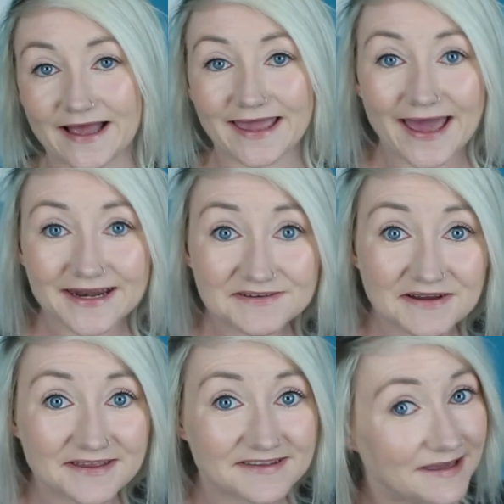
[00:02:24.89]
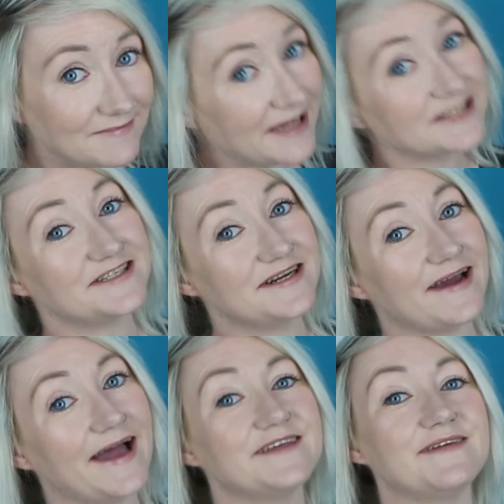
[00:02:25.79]
Again, around this time last year,
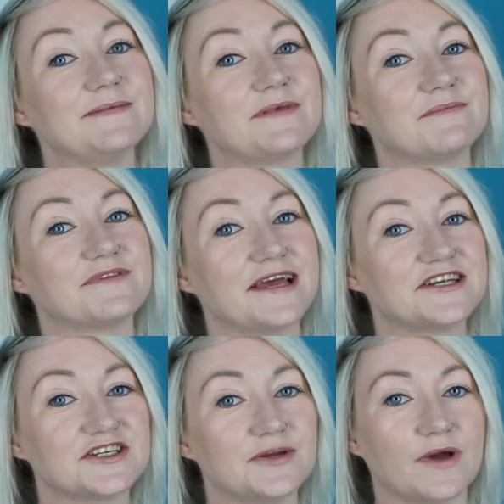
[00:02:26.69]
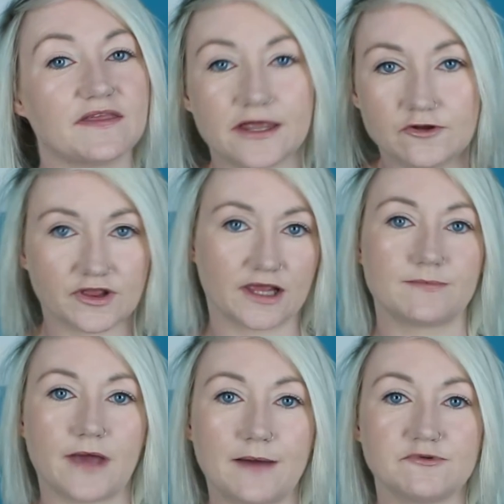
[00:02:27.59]
I developed an obsession with a nude
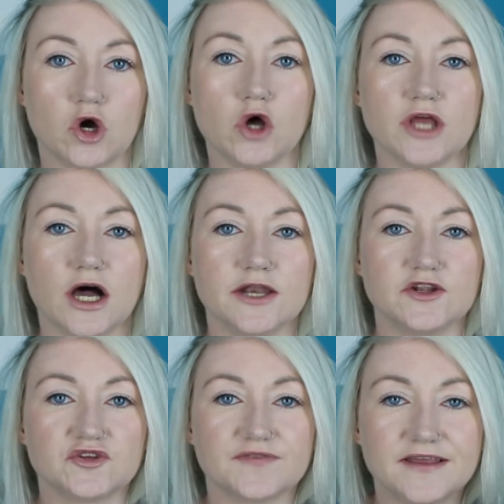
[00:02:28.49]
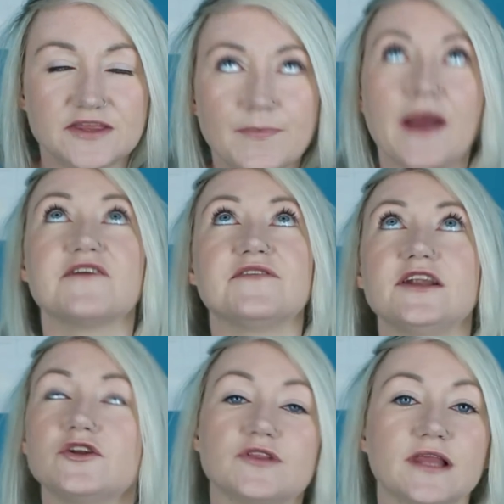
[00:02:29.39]
lip. I was on the hunt to find the
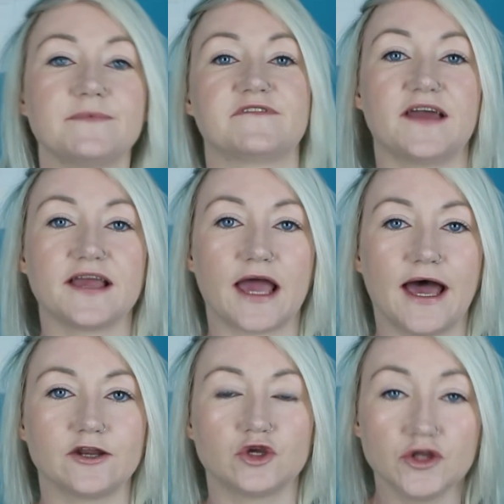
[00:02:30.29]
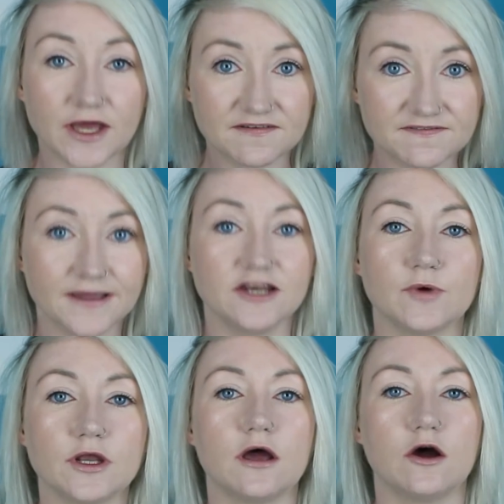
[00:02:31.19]
perfect nude lipstick, and could I find
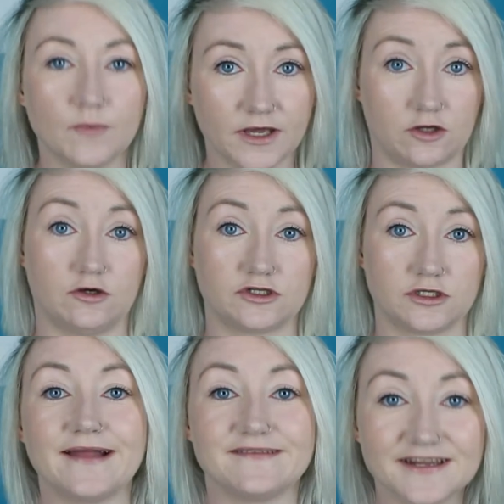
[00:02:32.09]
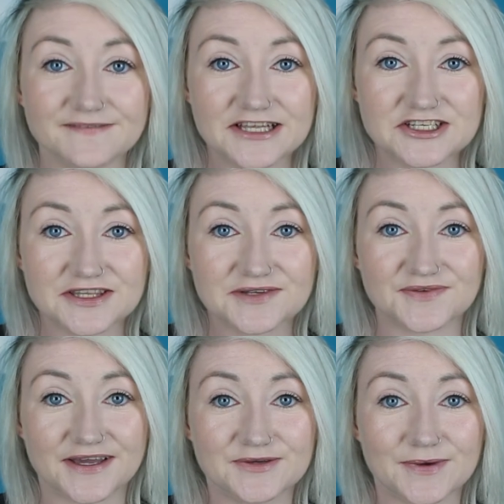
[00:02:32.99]
one? Oh my god. I did eventually
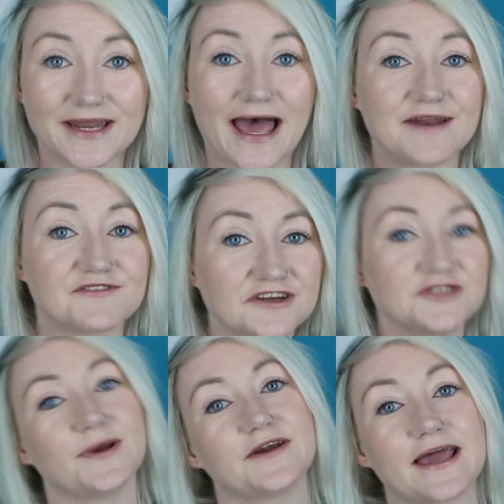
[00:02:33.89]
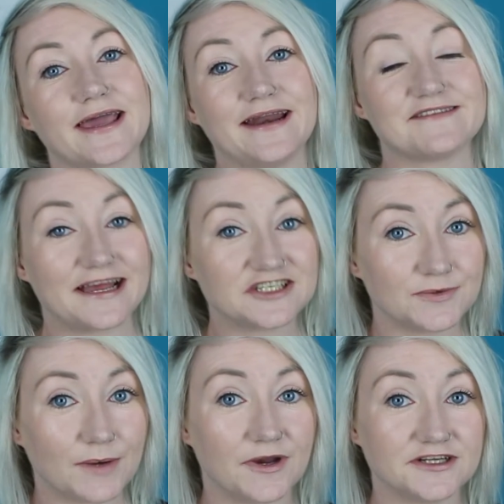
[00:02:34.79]
find one and I've started wearing it again. It's
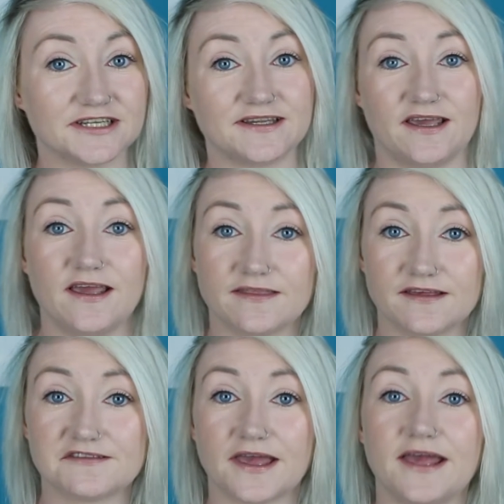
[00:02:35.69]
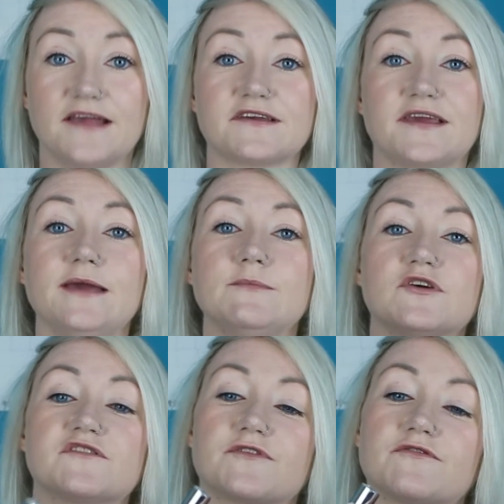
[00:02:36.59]
actually what I'm wearing today. This is Kate
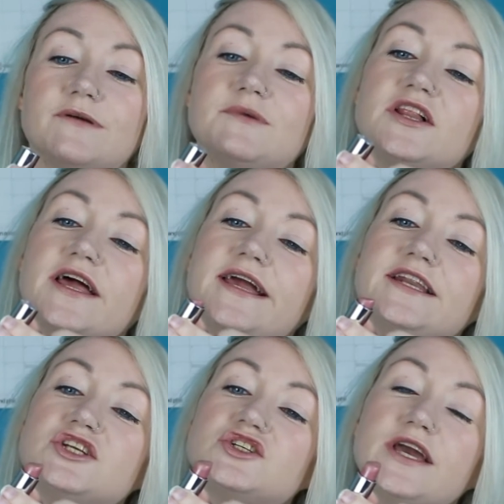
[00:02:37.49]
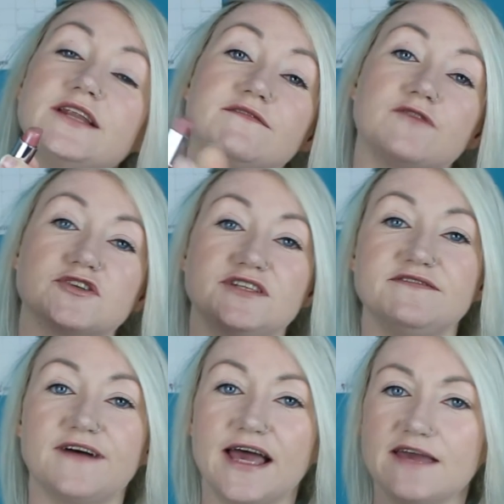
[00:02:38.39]
Moss for Rimmel in shade
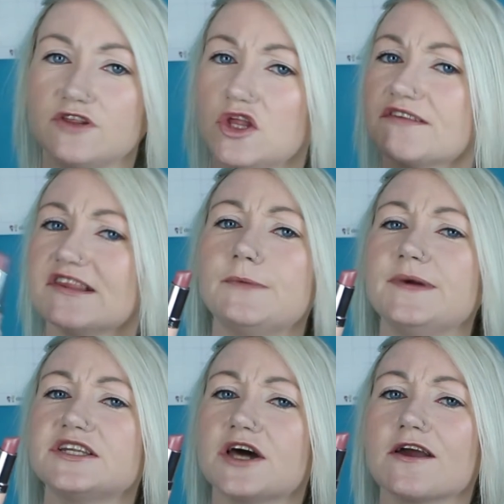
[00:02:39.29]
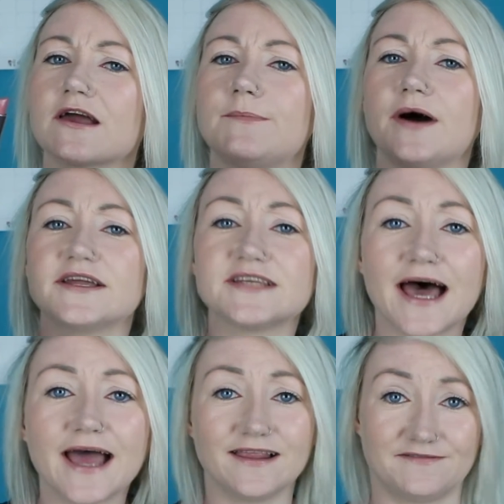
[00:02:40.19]
45. It looks a little bit dark, but
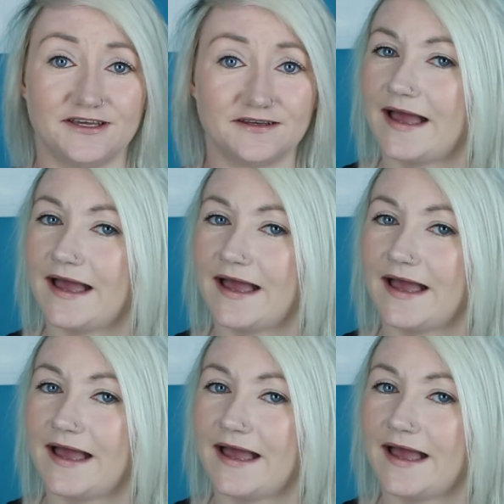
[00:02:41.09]
I love it.